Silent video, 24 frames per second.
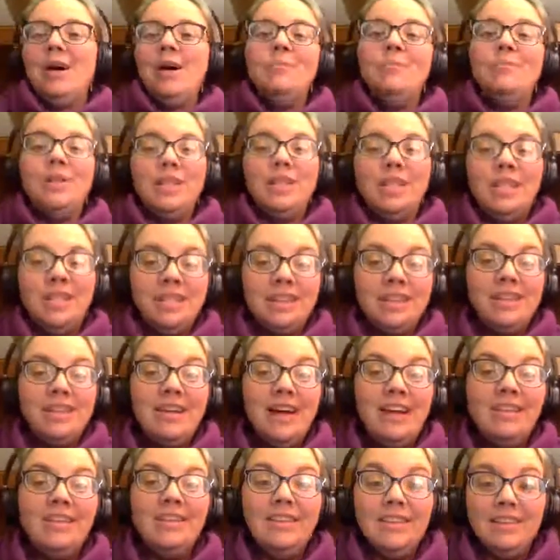but
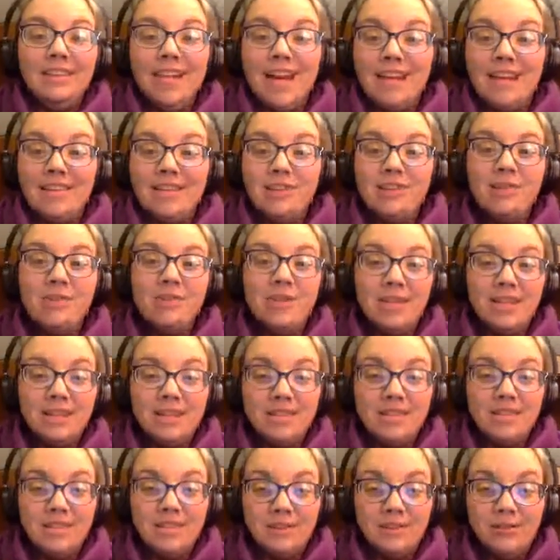nonetheless you can
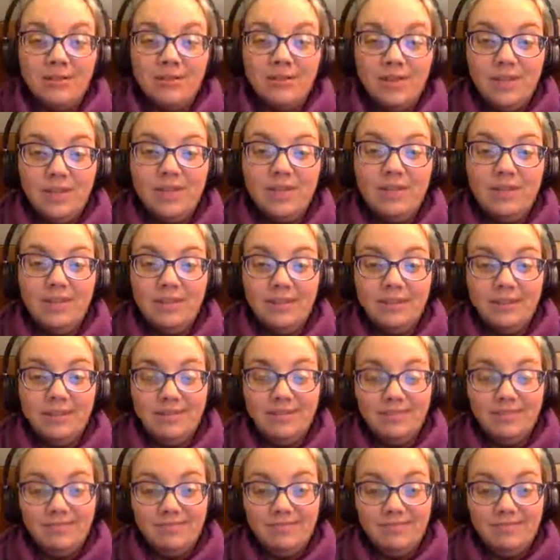still feel